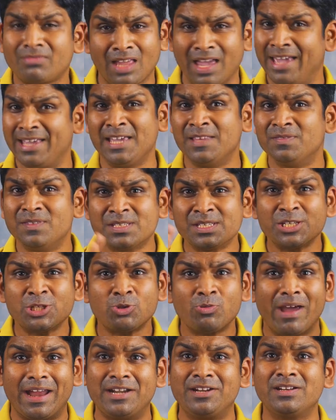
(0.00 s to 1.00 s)
Again, this is
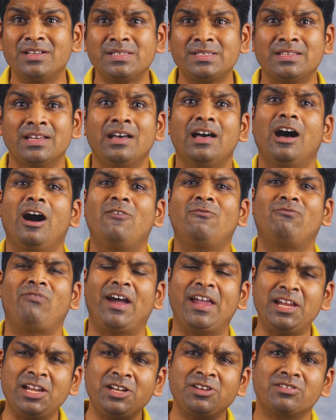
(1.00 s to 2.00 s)
to address a
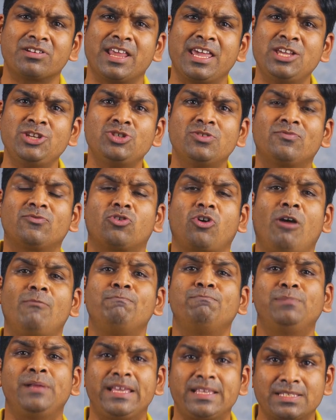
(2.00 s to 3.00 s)
wide range of
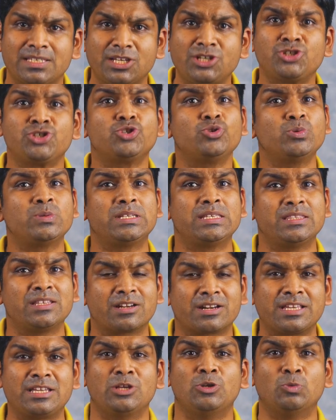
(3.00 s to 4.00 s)
complex issues in the
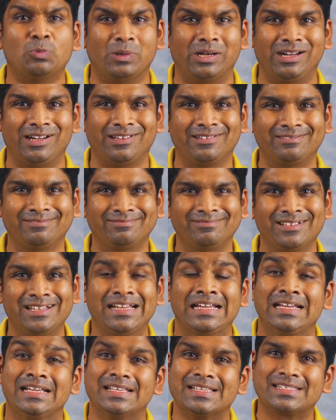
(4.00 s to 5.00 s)
real
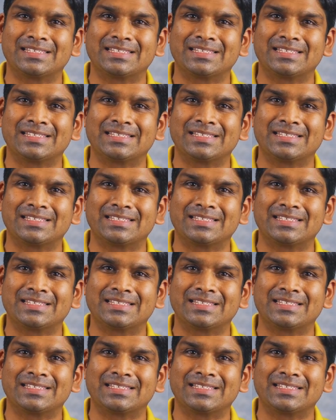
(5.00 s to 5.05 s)
world.